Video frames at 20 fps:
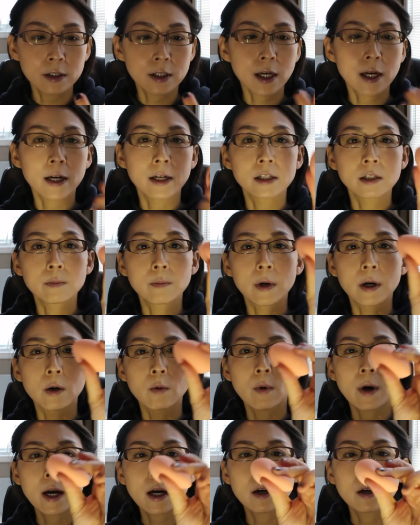size, but
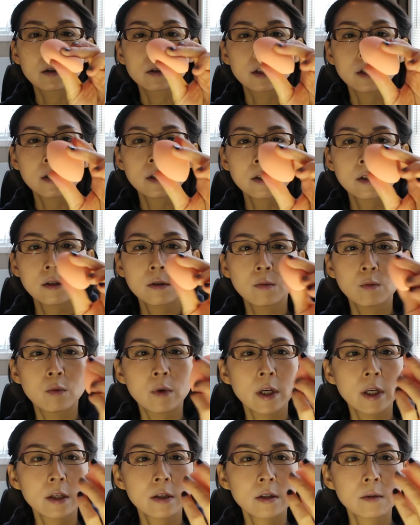wow, this is
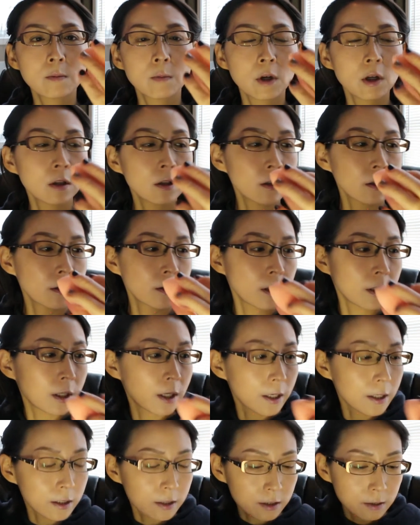way smaller than
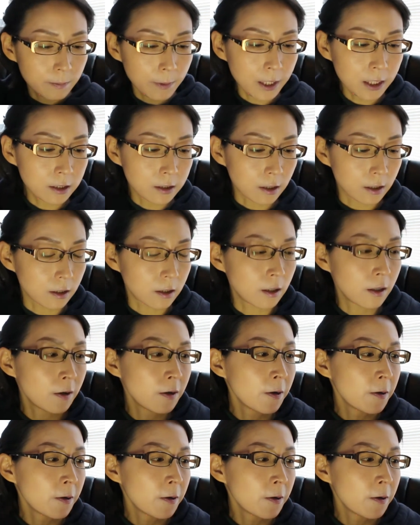I expected.